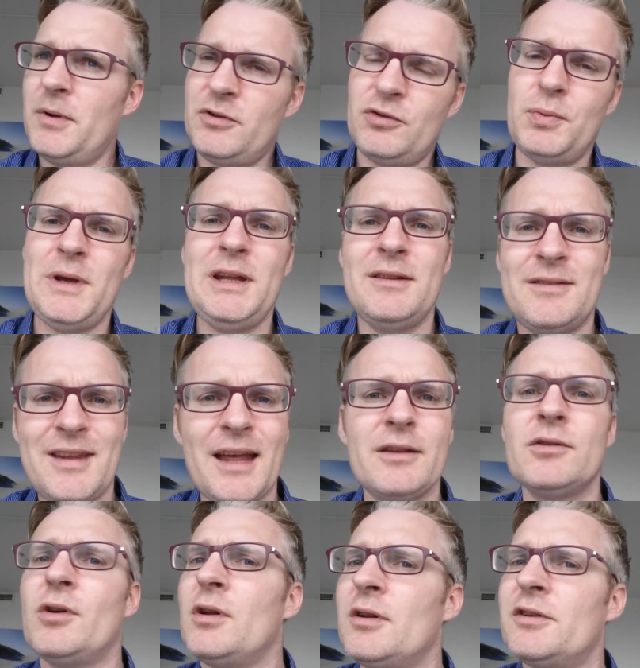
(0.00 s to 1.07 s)
between
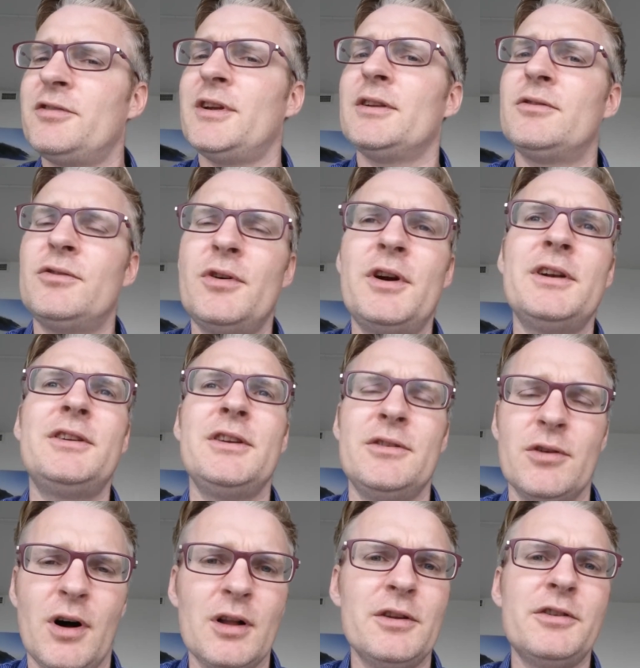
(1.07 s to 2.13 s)
ten dollars and
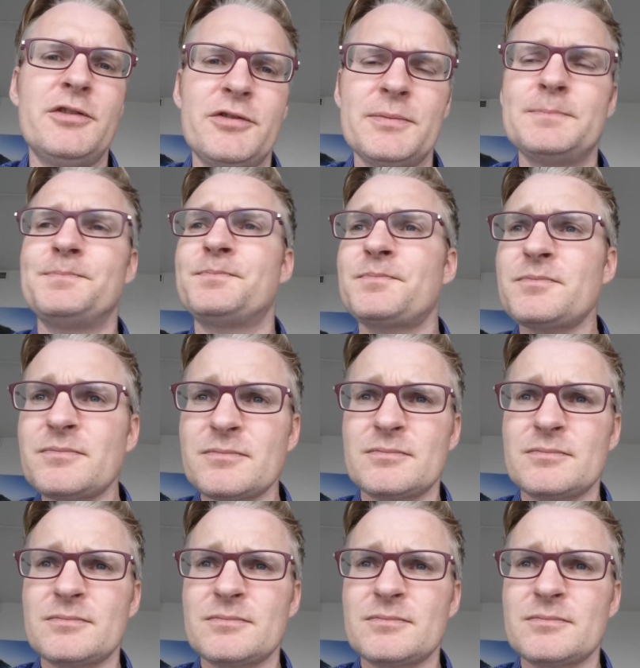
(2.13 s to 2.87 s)
thirty dollars,